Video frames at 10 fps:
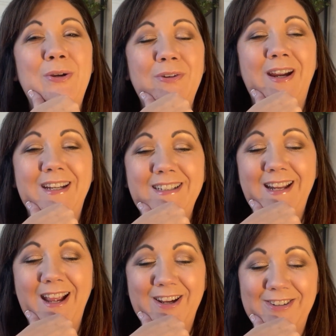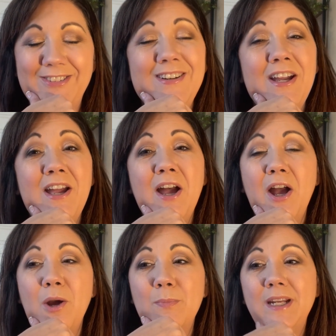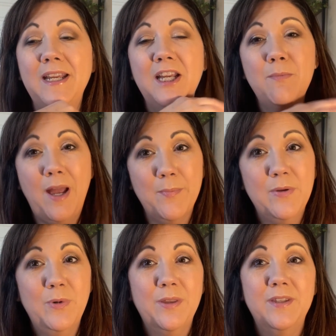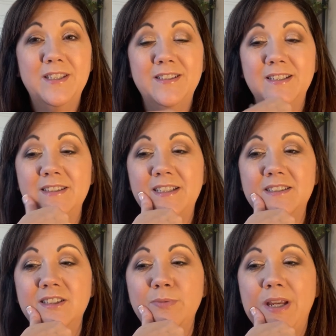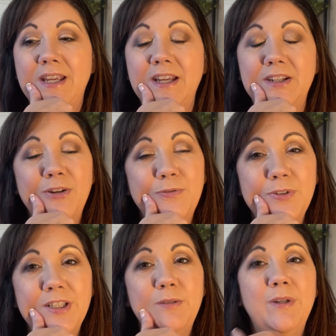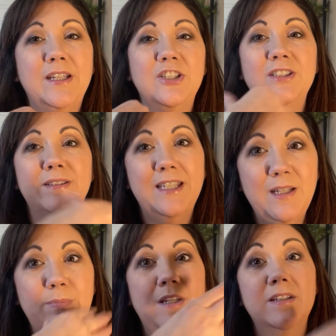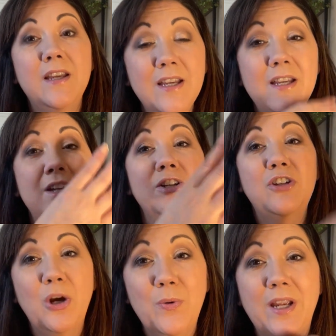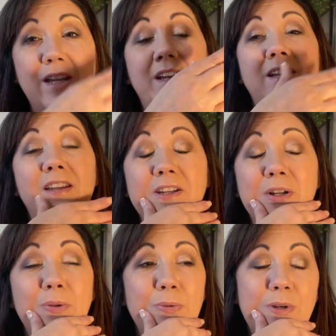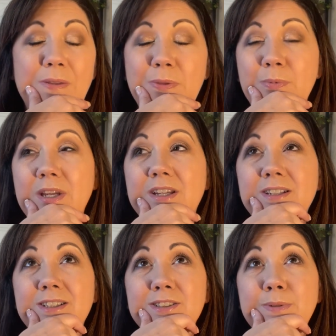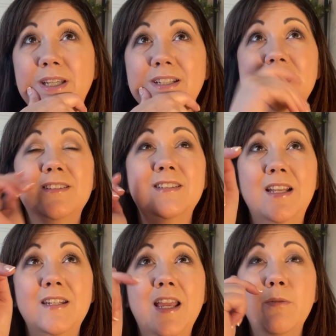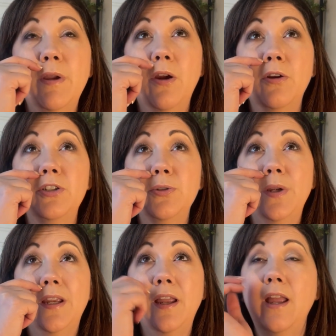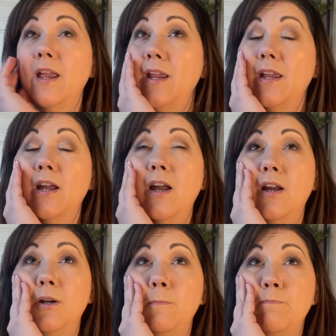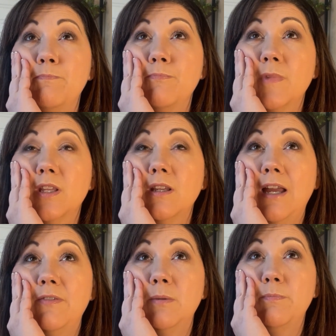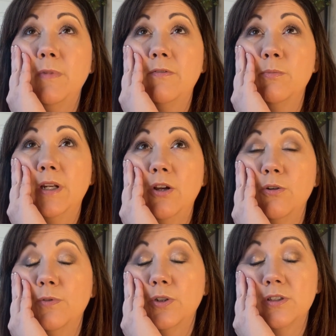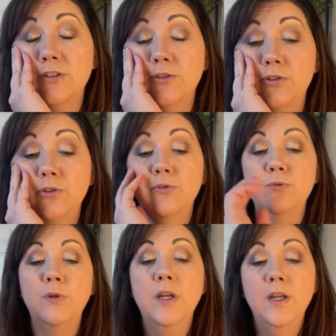right now. Um, but I am happy with the success this week, and hopefully we can just keep it going, you know, throughout the week. This weekend, Sunday, we are doing a um, having everybody over to do